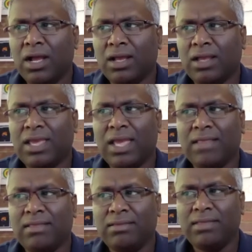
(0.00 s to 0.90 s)

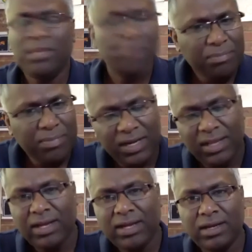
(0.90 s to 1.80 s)
can they be
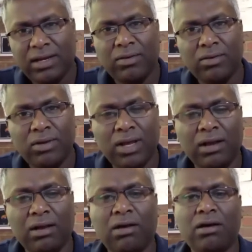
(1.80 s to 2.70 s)
mitigated,
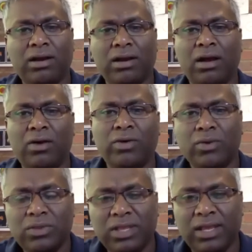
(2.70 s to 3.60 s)
or how do
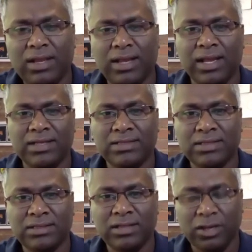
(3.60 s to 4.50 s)
you think as
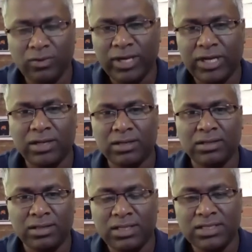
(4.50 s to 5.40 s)
an innovator
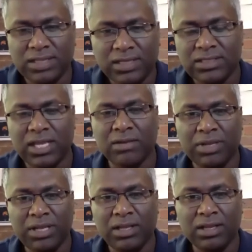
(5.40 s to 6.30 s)
these things can
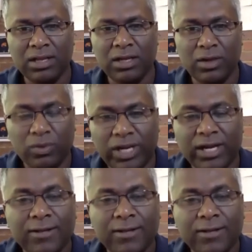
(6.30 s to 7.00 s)
be looked at?